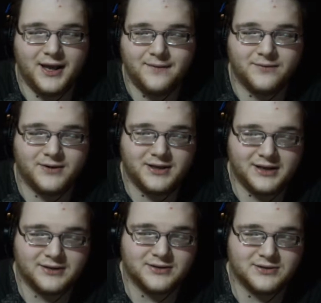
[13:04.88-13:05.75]
Every
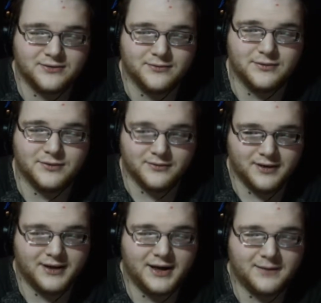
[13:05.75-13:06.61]
kid in the school knew
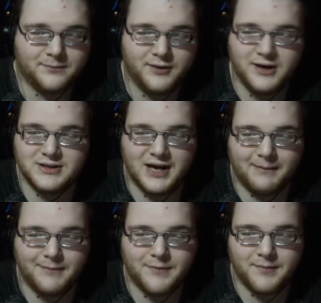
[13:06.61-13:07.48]
I'd had a breakdown
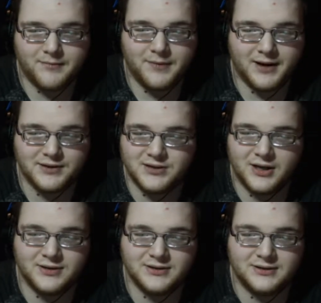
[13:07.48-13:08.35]
about Muppet Man. The
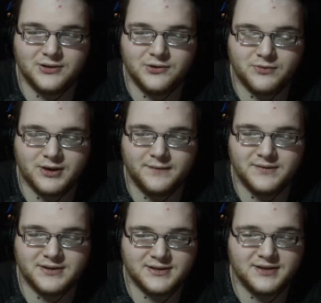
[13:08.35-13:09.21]
taunts alone were enough
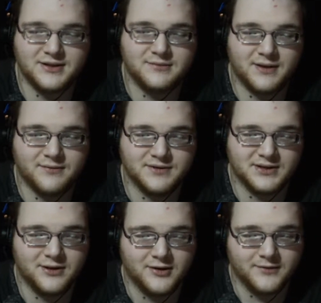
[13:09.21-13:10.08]
to steel my
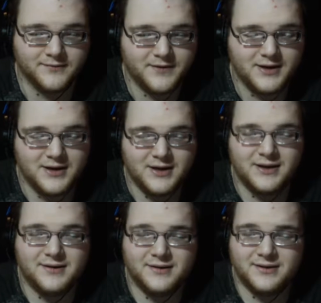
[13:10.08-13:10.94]
resolve.
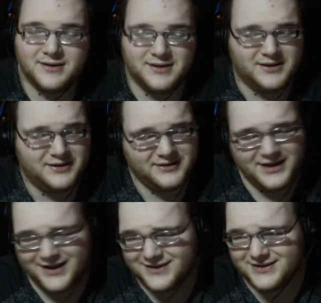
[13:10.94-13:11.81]
Ugh,
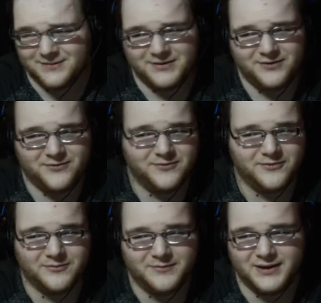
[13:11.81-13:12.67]
kids can be
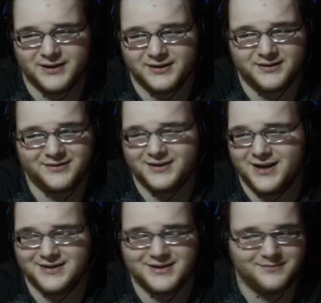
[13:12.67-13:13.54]
cruel, man.
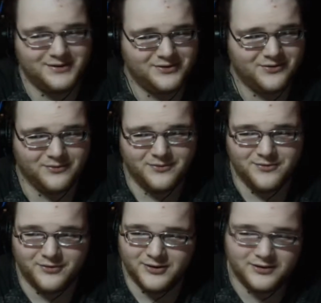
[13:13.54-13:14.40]
Kids can be
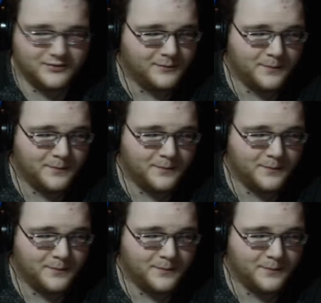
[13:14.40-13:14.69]
cruel.